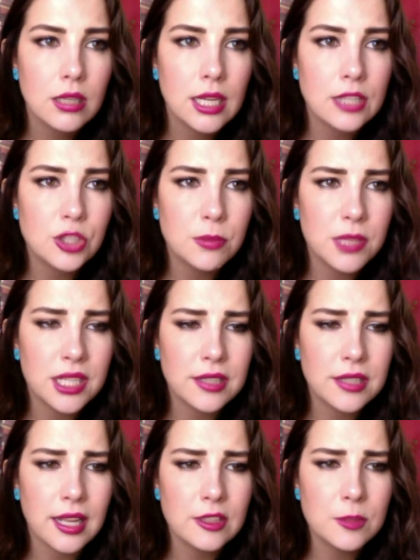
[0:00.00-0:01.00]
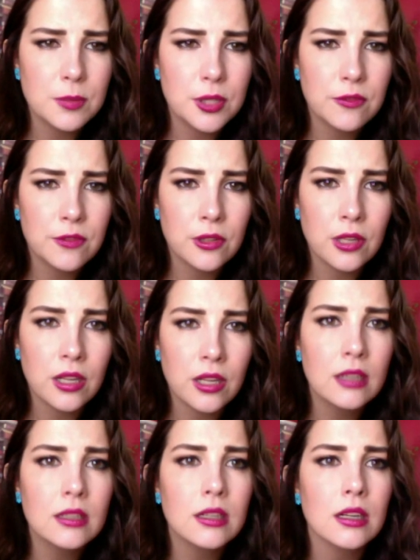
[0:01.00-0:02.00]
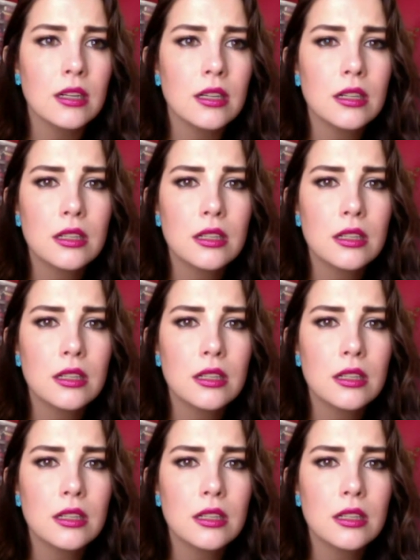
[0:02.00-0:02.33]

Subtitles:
Has she been in the hospital for long, or?